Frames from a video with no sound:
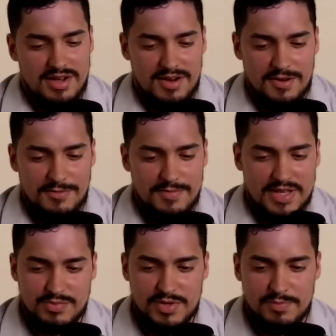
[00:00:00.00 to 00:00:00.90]
um,
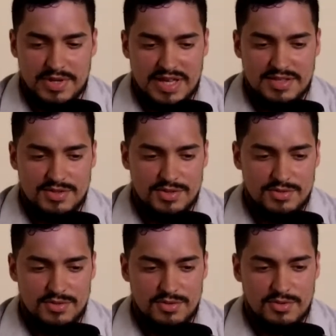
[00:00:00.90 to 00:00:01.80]
as we begin
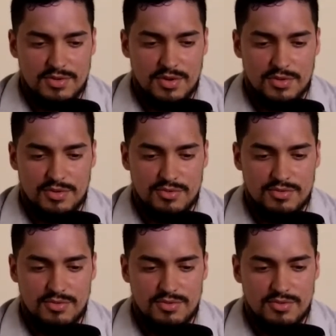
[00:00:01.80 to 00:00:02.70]
to go
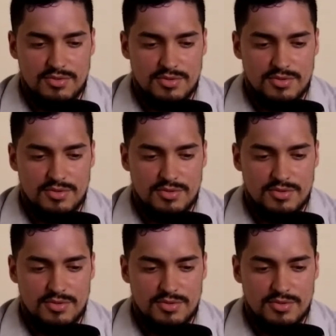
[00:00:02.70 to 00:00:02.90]
through